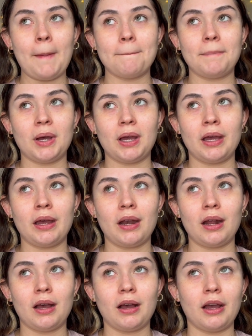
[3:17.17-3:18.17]
but
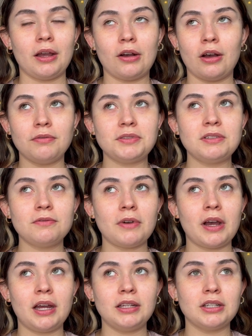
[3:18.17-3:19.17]
I often
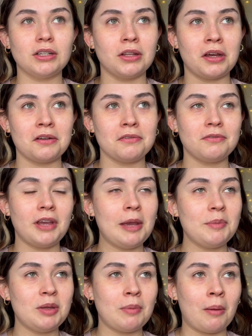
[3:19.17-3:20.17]
find a lot of
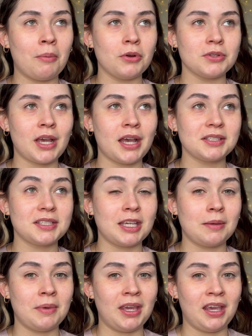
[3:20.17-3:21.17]
family members
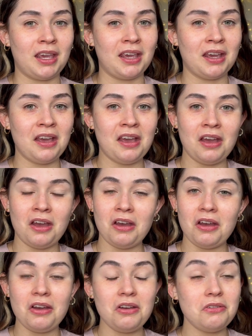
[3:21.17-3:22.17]
asking me,
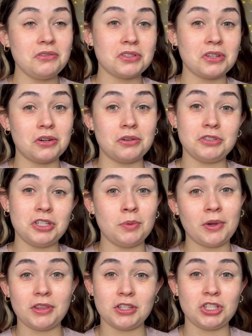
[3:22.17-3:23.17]
oh, so do you
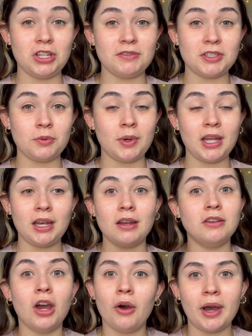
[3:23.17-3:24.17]
want the Chiefs to win?
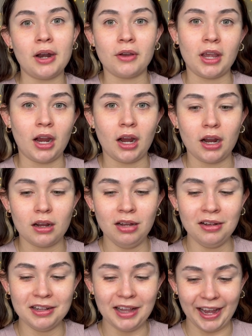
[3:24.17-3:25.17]
No, I don't care.
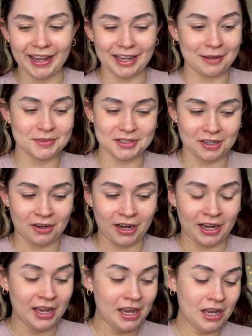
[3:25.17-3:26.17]
Like, I'm
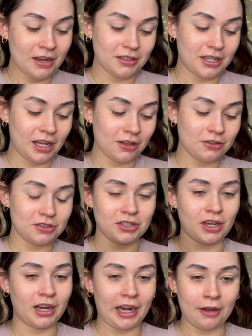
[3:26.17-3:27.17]
sorry. Taylor's
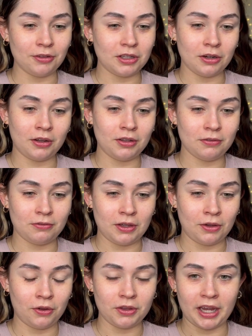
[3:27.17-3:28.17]
not out there on the
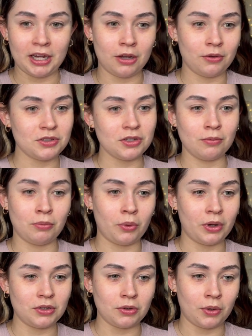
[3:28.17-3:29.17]
field. I know it's her
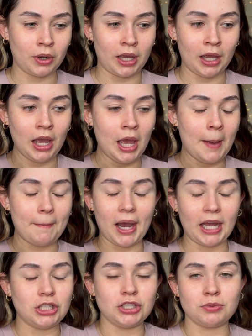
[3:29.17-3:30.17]
boy toy, but
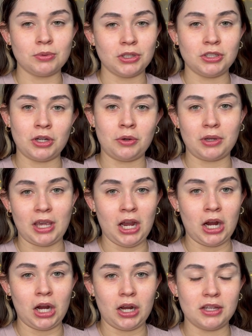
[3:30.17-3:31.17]
I just really don't
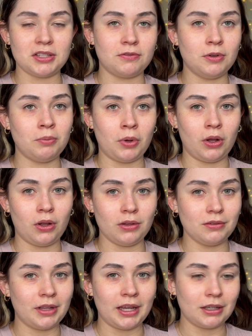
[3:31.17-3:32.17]
care. It's football.
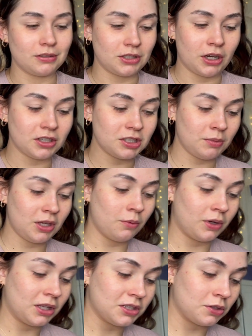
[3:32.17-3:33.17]
Like, talk to me
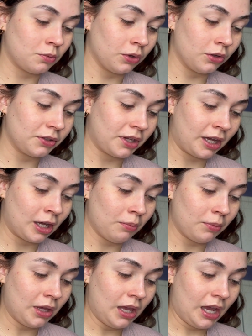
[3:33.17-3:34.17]
when it's the World
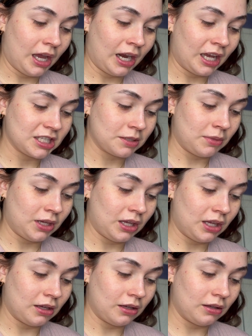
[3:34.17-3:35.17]
Cup and ask
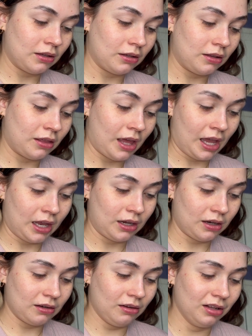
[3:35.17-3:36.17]
me then.
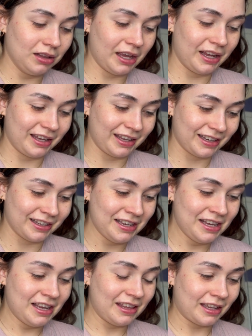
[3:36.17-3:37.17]
Like,
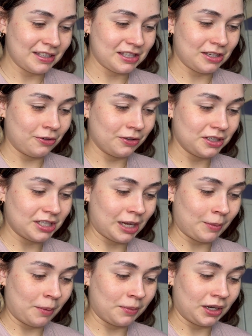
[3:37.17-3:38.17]
that's the only
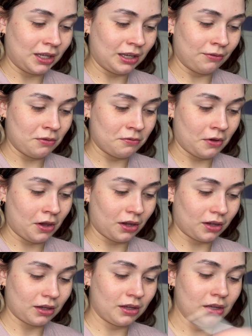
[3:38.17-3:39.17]
time I'm gonna give a
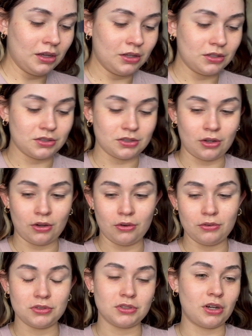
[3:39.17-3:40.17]
fuck.
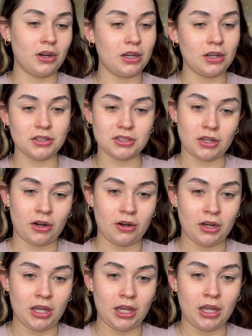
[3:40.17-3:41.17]
So, sorry, not
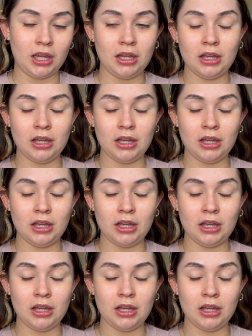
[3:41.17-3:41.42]
sorry.